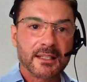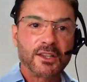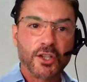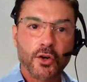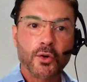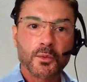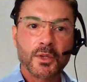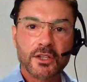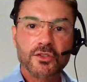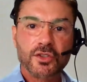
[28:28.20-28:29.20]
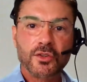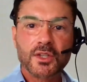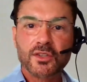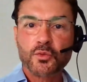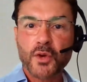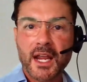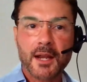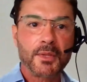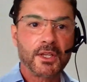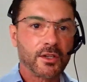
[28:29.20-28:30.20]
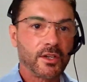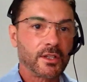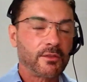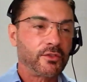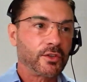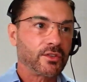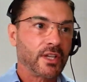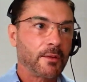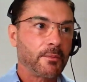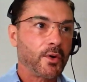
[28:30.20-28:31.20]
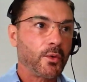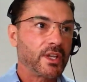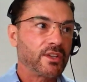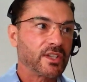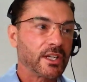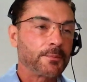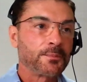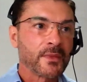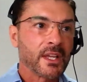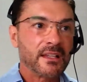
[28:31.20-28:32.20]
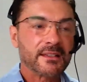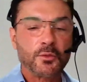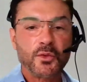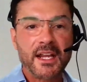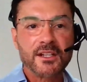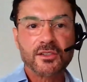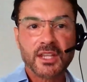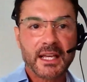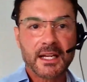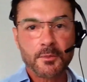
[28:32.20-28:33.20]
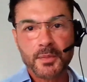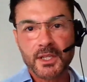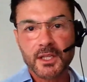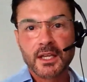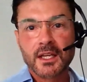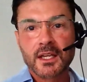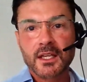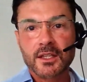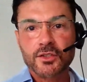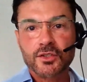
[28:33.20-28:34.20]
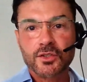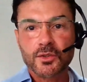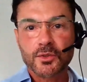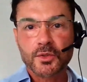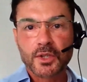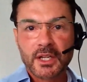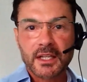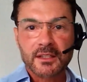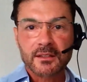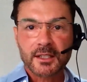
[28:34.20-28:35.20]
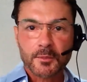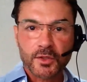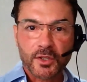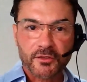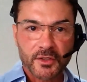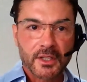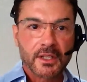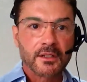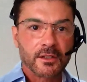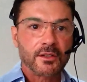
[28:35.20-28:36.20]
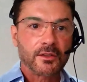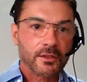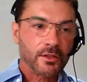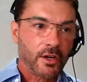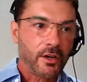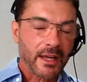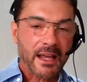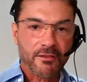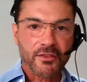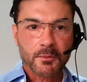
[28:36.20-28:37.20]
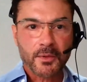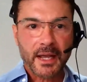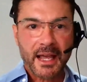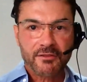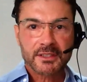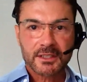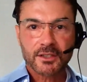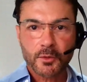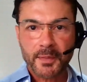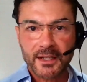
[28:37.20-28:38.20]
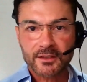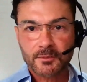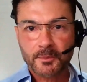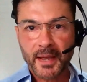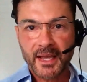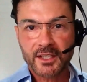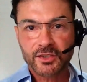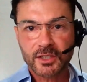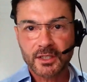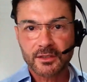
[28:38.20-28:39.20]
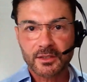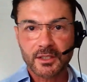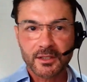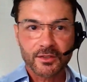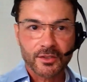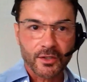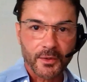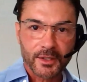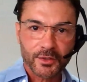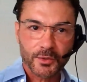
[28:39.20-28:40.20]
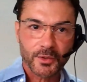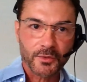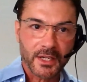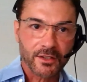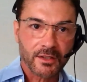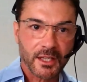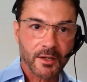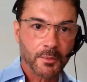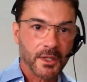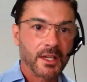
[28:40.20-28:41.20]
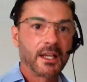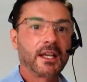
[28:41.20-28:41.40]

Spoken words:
known issue. It's rare because, for example, is a radiotherapy issue in terms of not every single patient is going through a radiotherapy